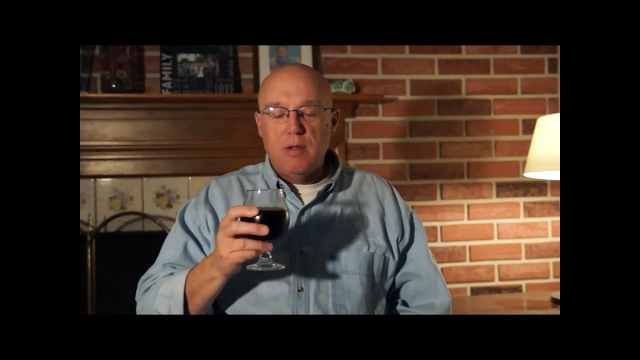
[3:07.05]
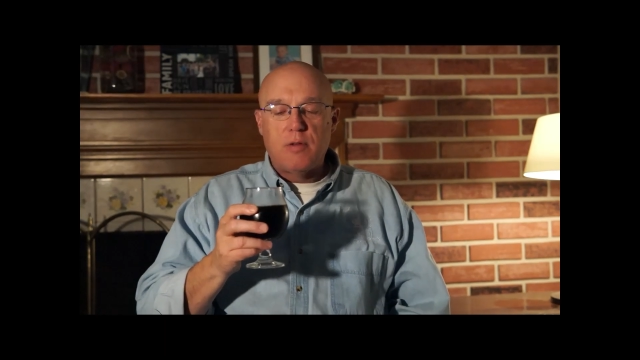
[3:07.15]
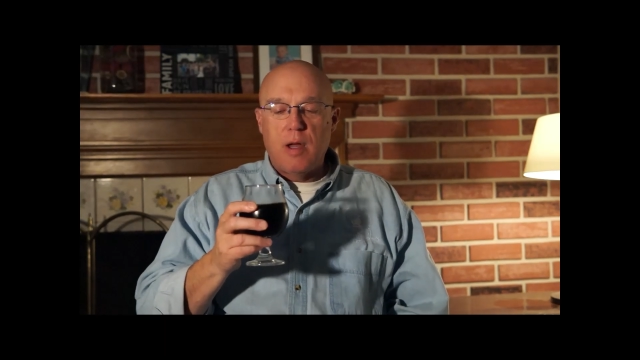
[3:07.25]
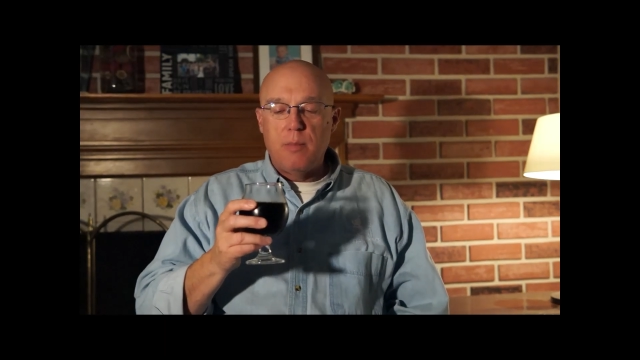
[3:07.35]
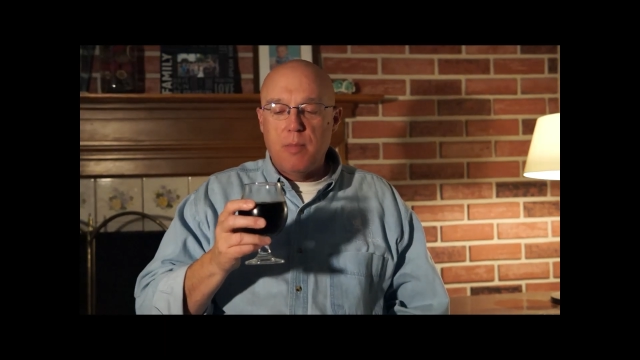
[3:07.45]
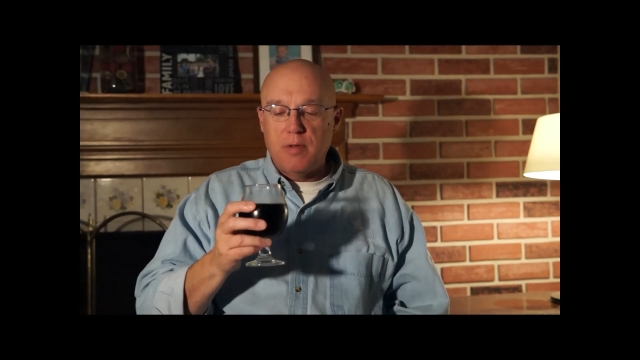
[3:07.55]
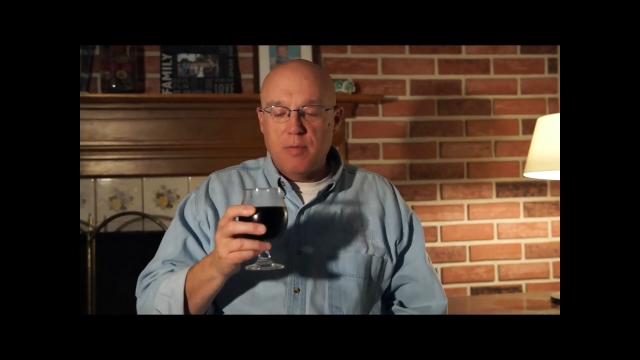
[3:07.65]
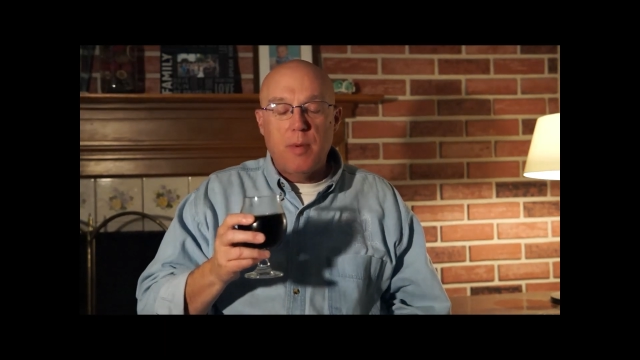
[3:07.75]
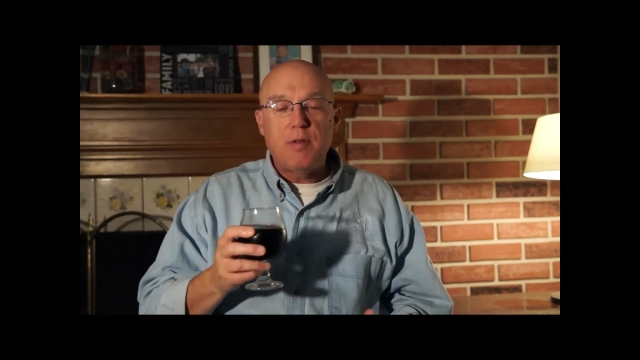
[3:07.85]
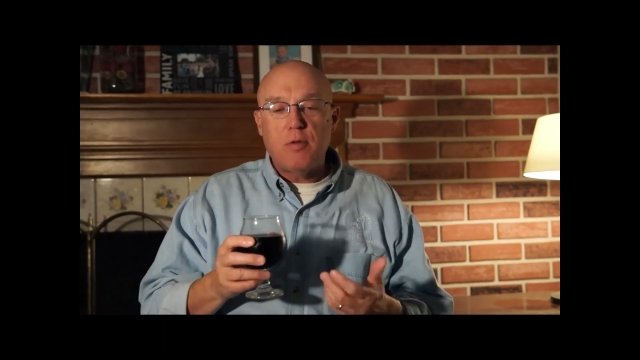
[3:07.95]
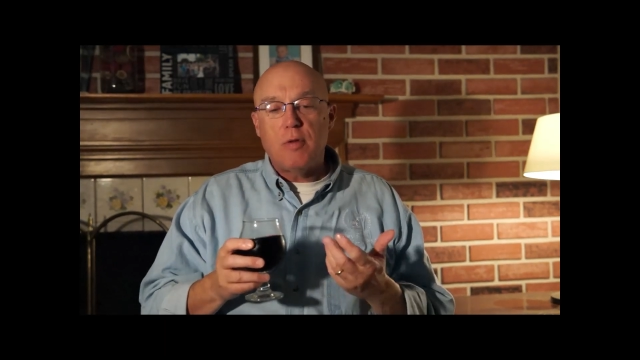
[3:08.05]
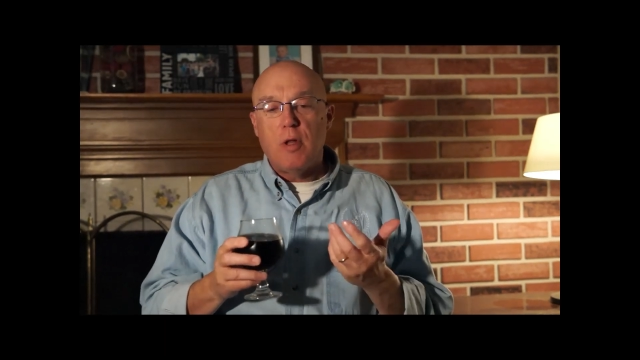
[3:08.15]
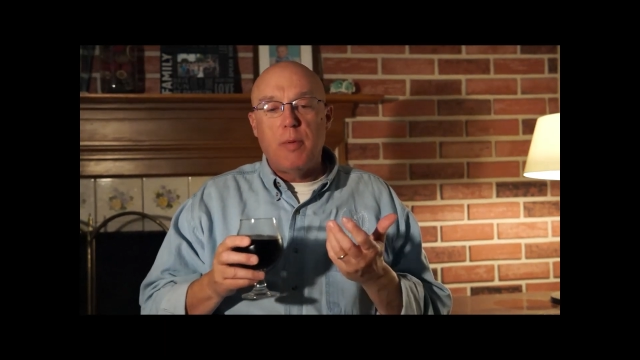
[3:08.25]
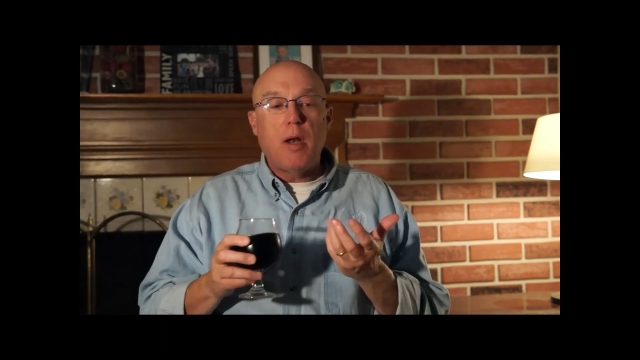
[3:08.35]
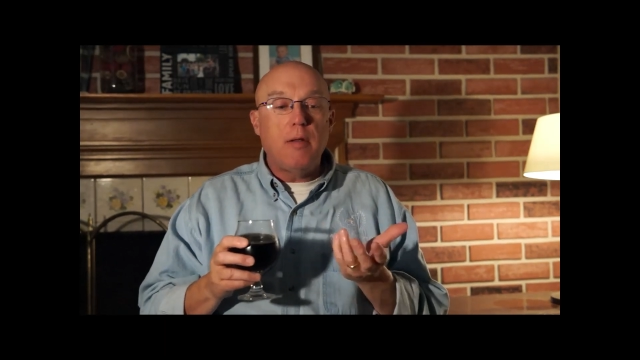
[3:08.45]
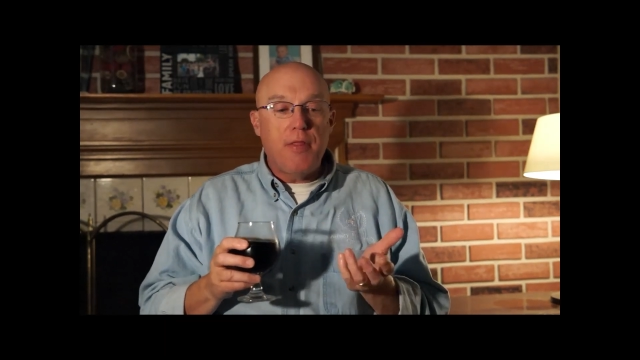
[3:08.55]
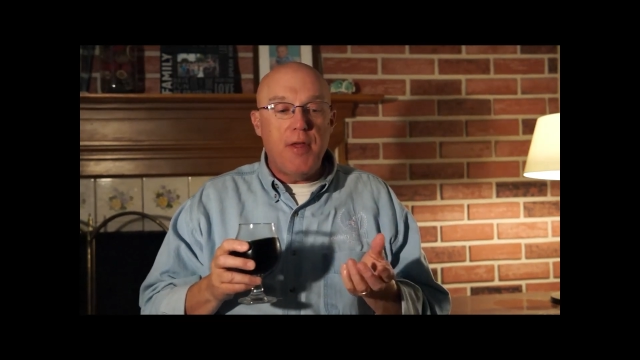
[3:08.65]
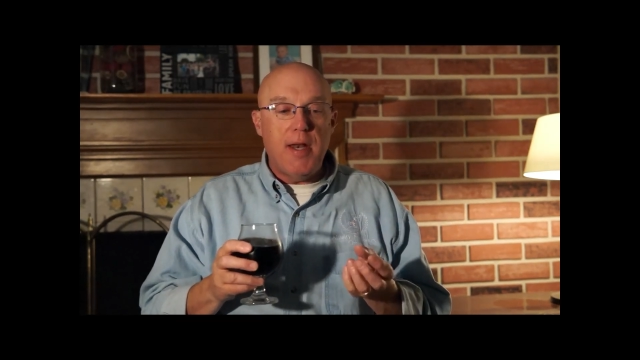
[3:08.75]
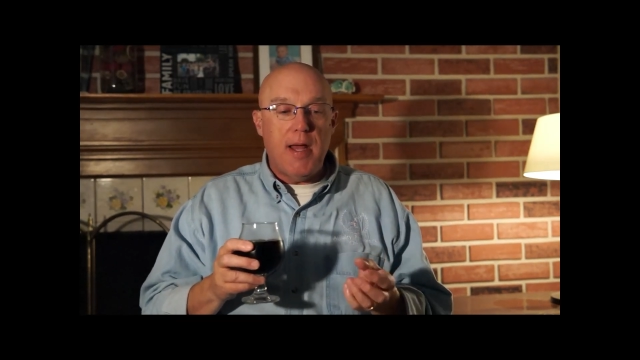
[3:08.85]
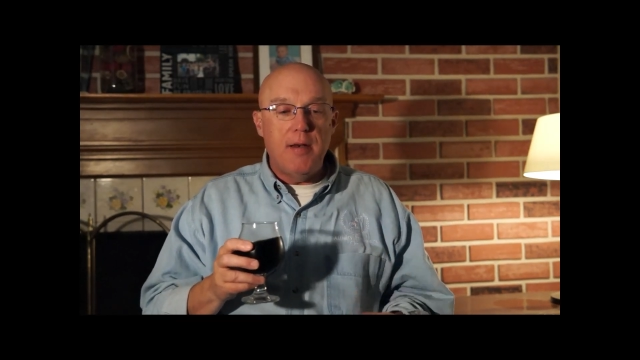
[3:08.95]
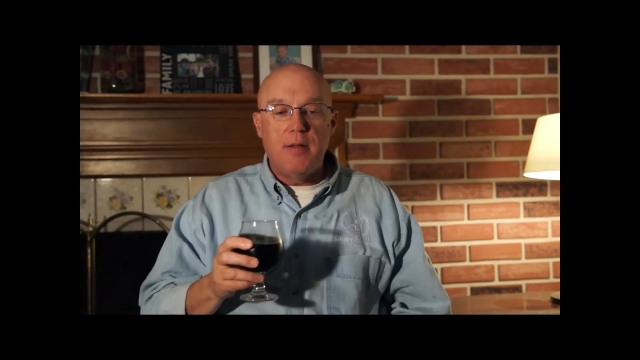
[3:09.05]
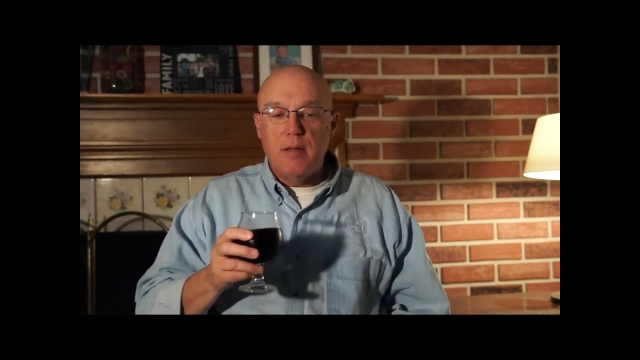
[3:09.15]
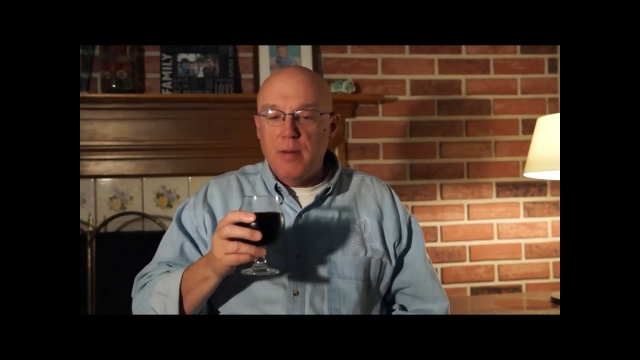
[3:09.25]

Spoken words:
But it's a little bit on the thin end.